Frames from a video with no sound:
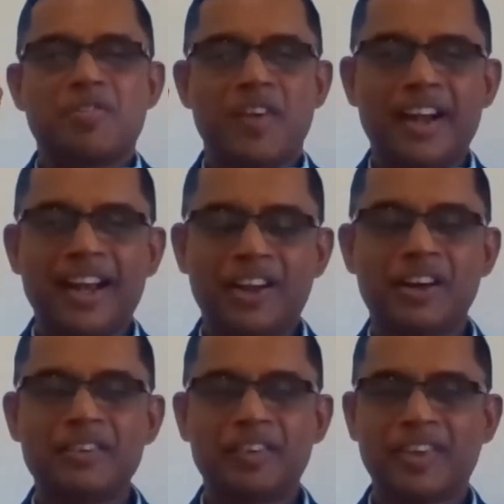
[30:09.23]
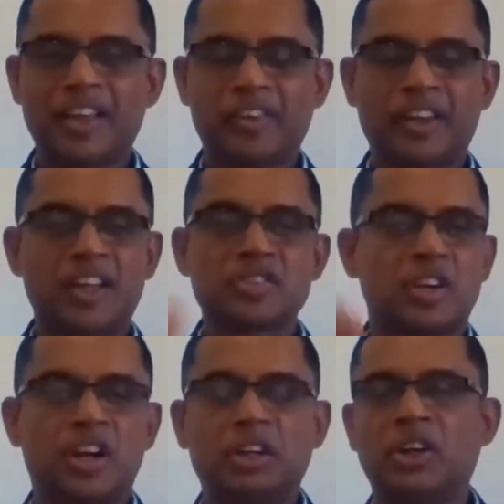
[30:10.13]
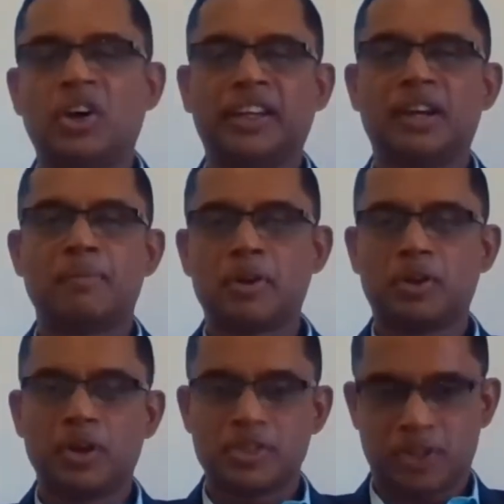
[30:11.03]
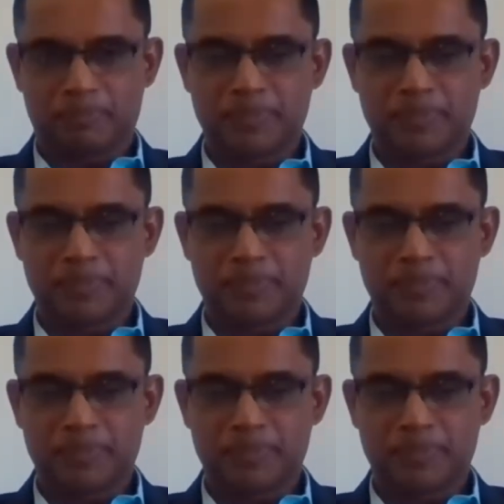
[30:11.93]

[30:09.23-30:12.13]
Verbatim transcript: Friendly conversation is not talking about gossip,